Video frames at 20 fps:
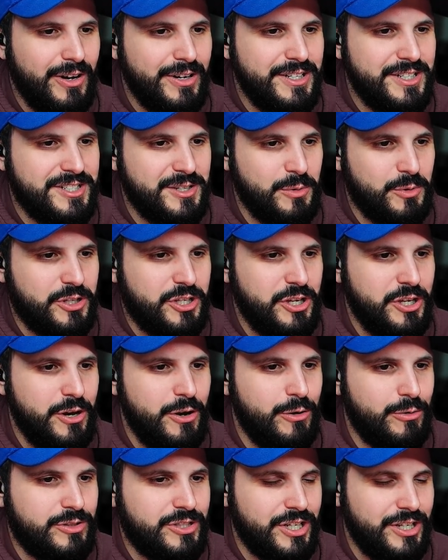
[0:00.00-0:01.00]
he's so
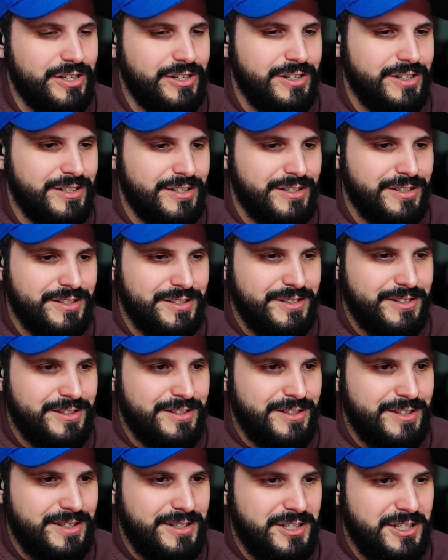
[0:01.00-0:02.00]
cute.
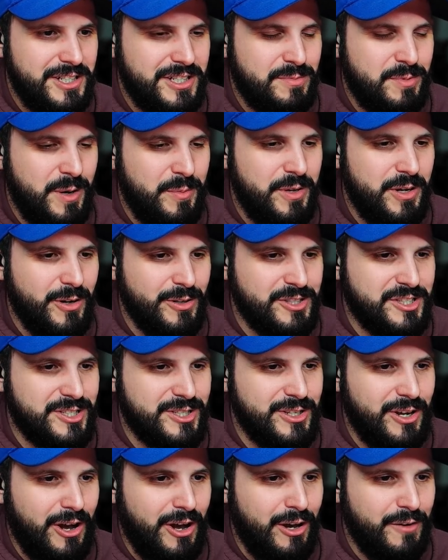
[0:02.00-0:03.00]
He's probably all
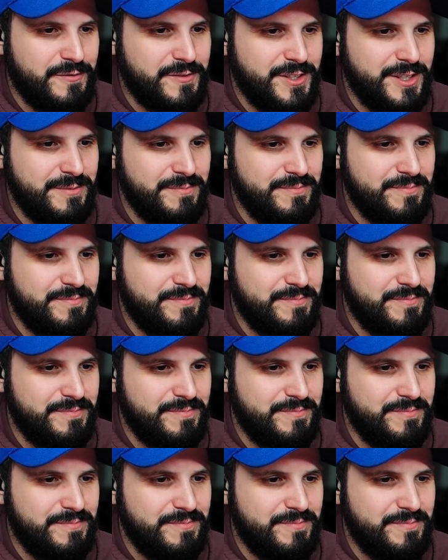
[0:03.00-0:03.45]
soft and...